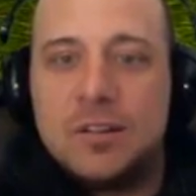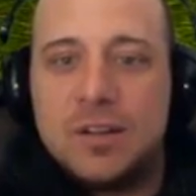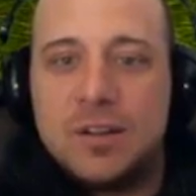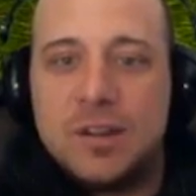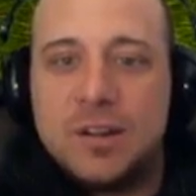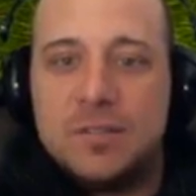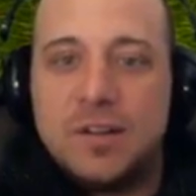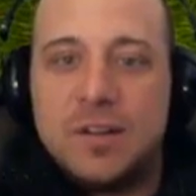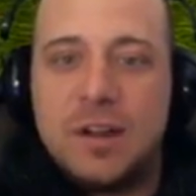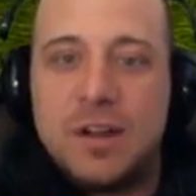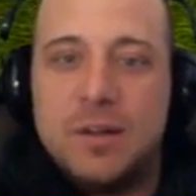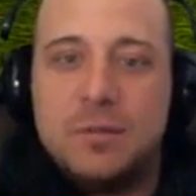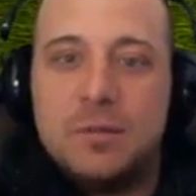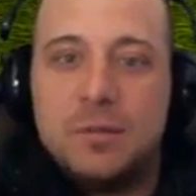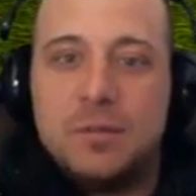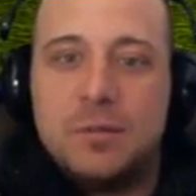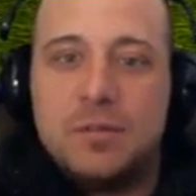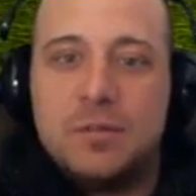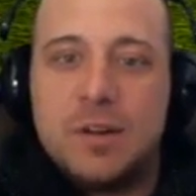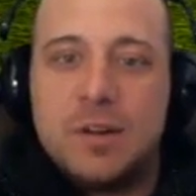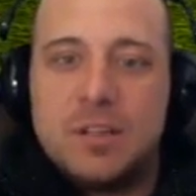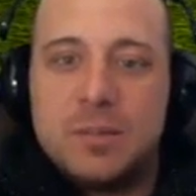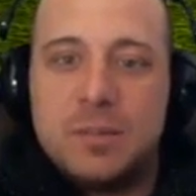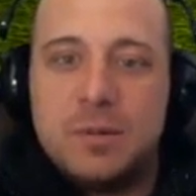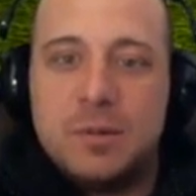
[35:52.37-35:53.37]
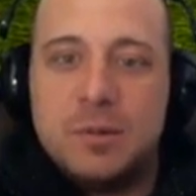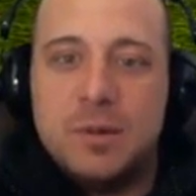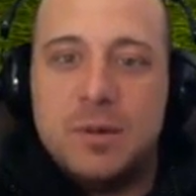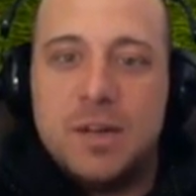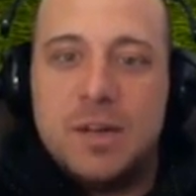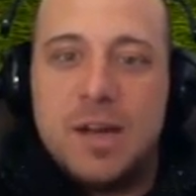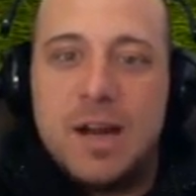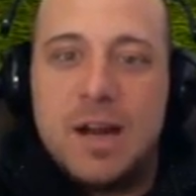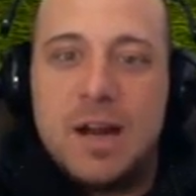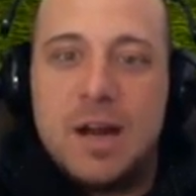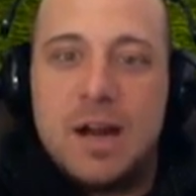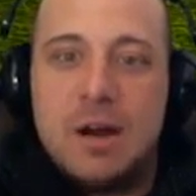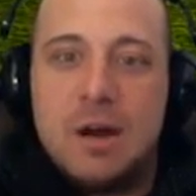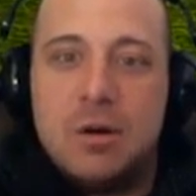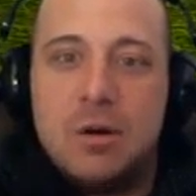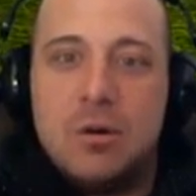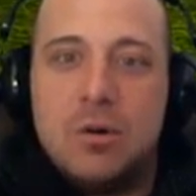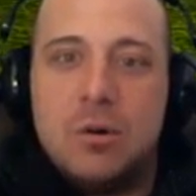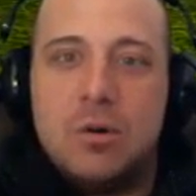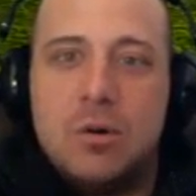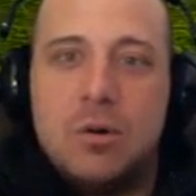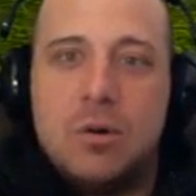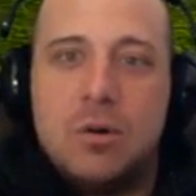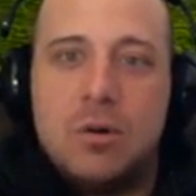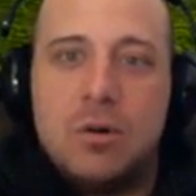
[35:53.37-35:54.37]
Like if I refresh it between now
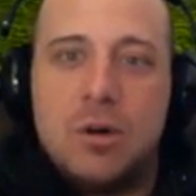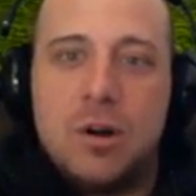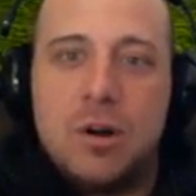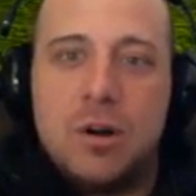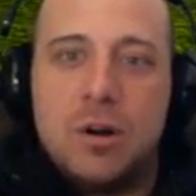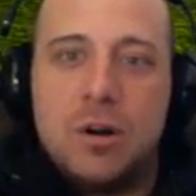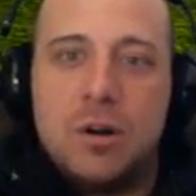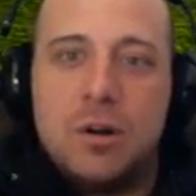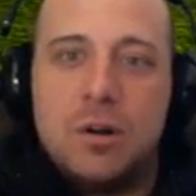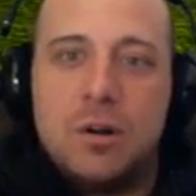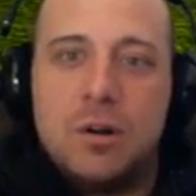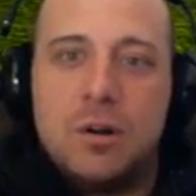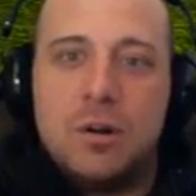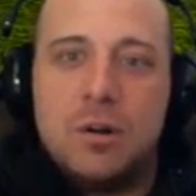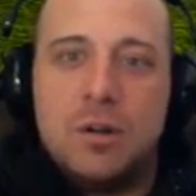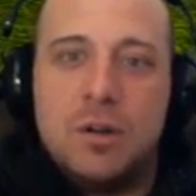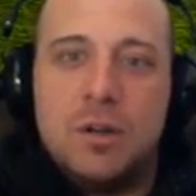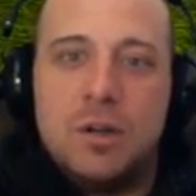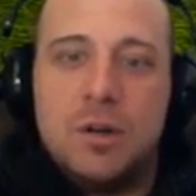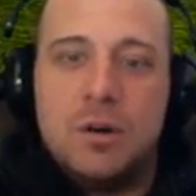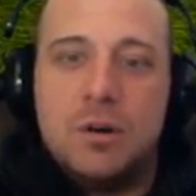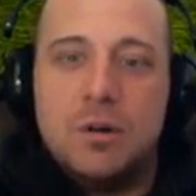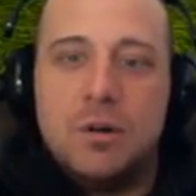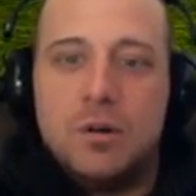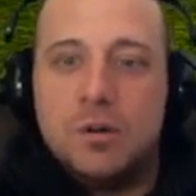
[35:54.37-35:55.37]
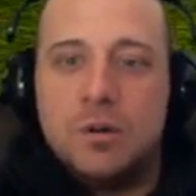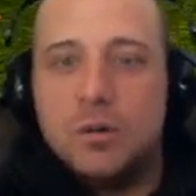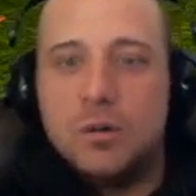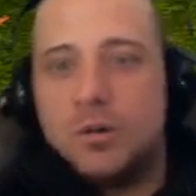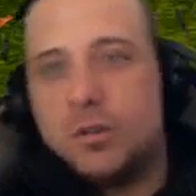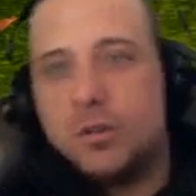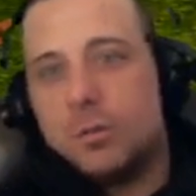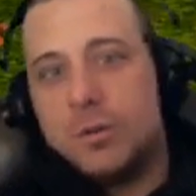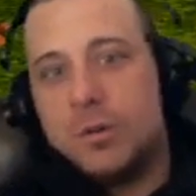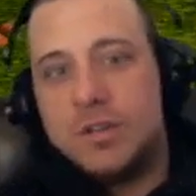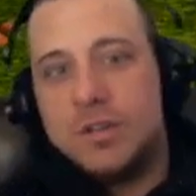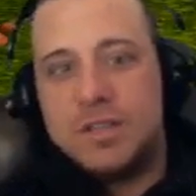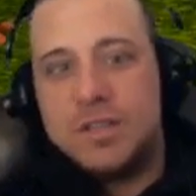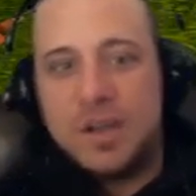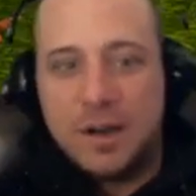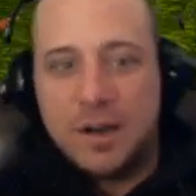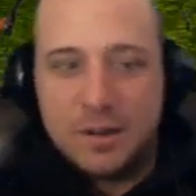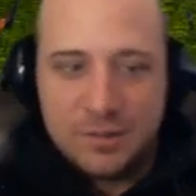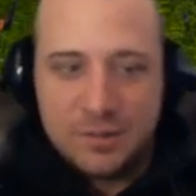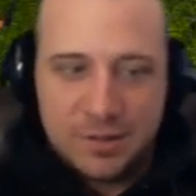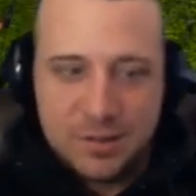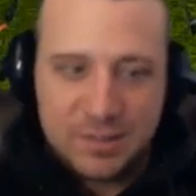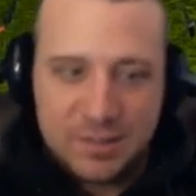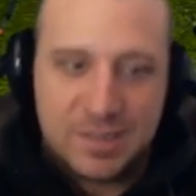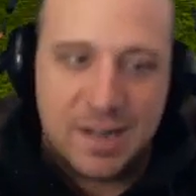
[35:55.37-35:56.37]
or 3
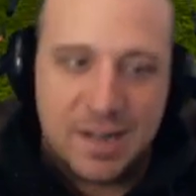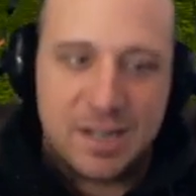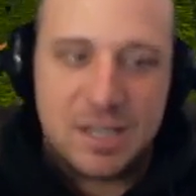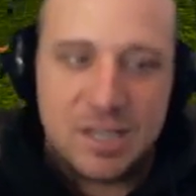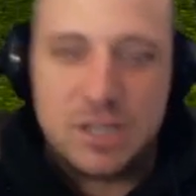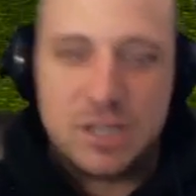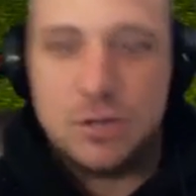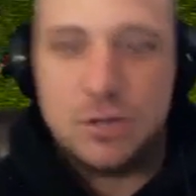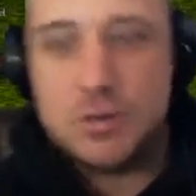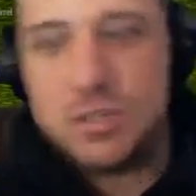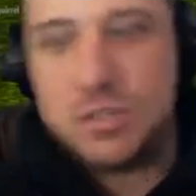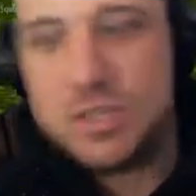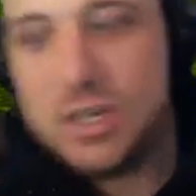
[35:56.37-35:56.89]
seconds, it's not a huge